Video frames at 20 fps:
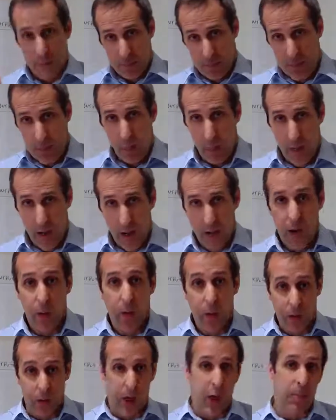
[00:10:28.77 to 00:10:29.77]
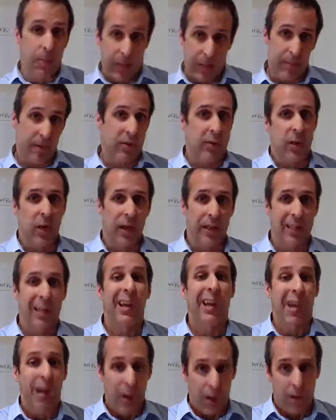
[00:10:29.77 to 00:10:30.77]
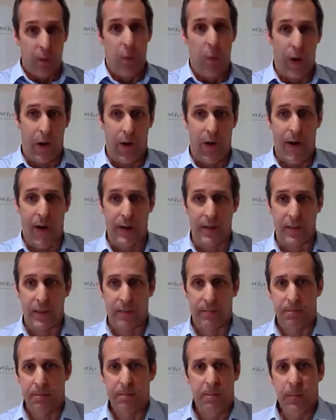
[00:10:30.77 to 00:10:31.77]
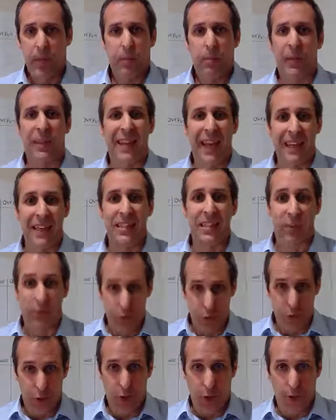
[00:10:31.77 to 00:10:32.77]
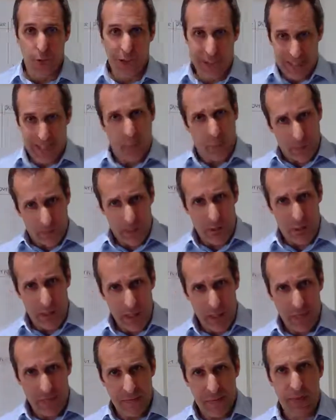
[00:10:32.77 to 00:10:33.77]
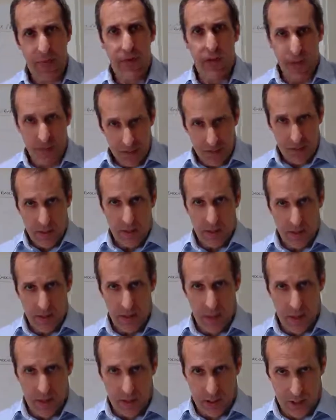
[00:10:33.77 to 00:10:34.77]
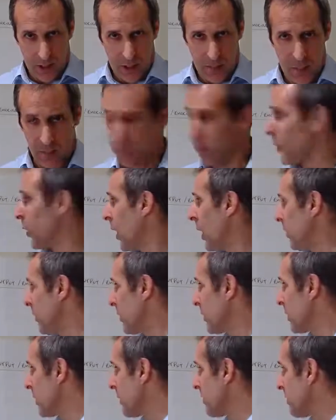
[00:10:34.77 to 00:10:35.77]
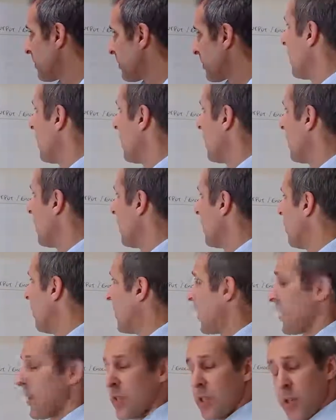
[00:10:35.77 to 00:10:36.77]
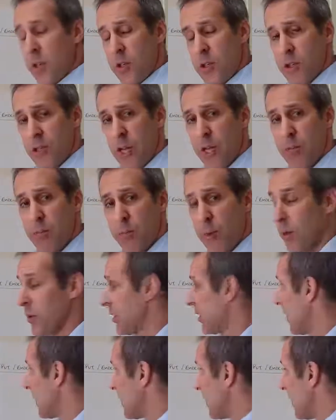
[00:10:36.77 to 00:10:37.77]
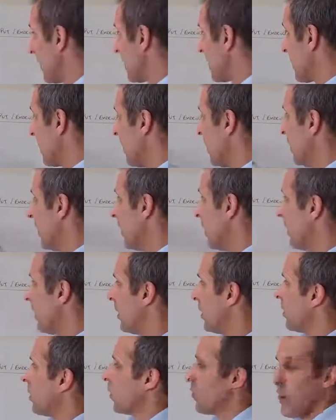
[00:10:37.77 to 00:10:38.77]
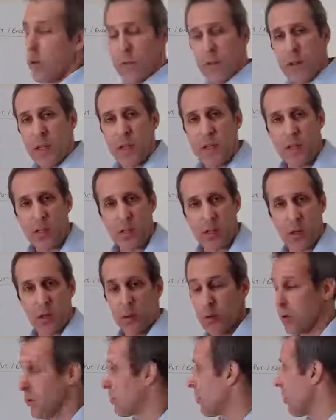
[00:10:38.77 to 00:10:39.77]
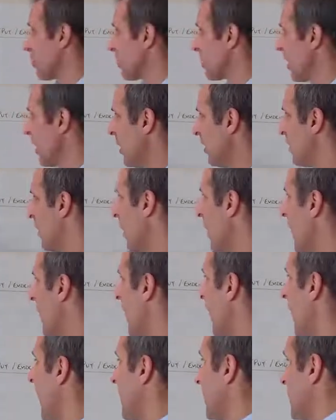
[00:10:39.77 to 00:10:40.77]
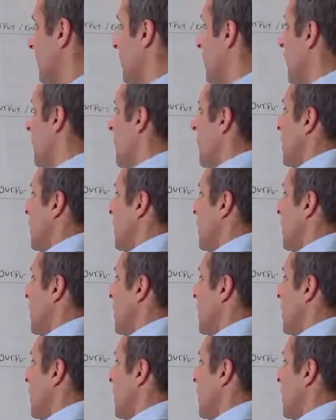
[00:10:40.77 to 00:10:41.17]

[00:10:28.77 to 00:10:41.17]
Be aware when you go pick up this client, wear a hat. But that is a control. That's how we achieve our customers' requirements. We can associate processes with these internal controls. Buying hats.